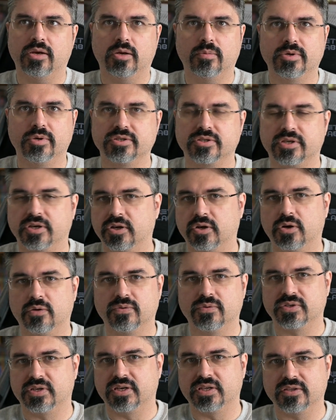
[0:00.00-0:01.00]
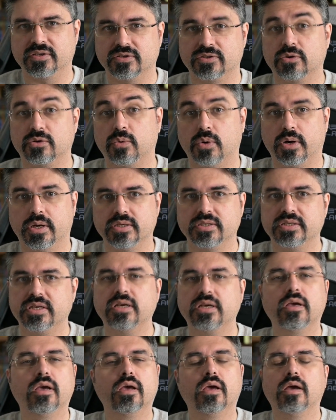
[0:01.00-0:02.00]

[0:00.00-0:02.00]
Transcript: nobody's going to go for something this crazy.